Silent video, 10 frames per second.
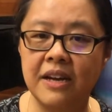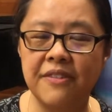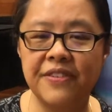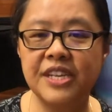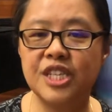
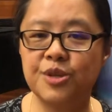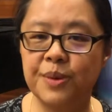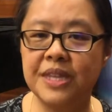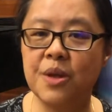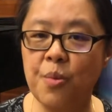finished
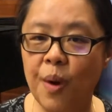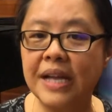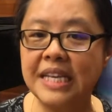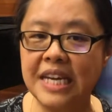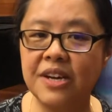within
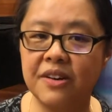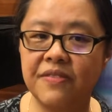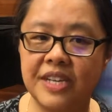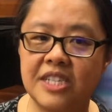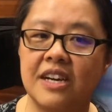1 year of
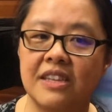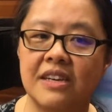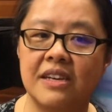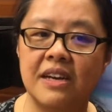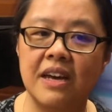each other,